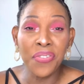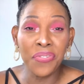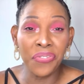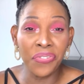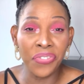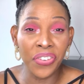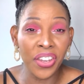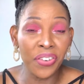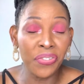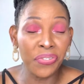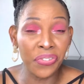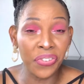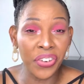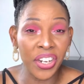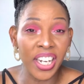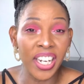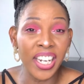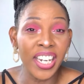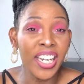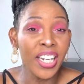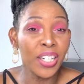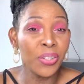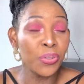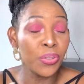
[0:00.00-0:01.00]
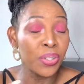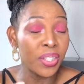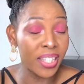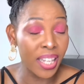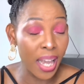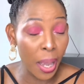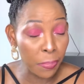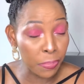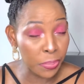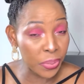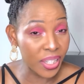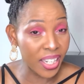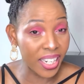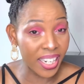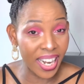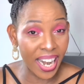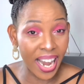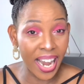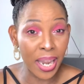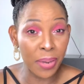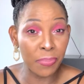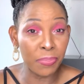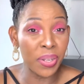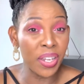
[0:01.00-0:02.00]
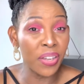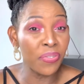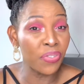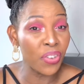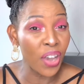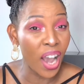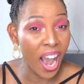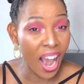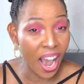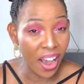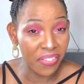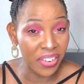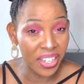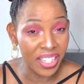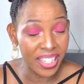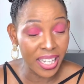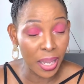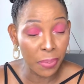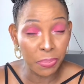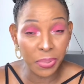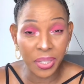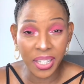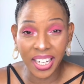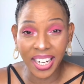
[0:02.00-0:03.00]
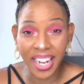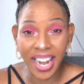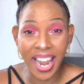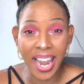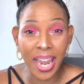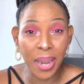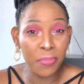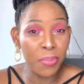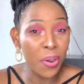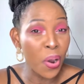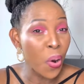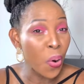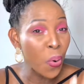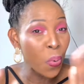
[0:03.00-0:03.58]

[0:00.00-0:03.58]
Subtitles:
Feel free to subscribe if you haven't subscribed.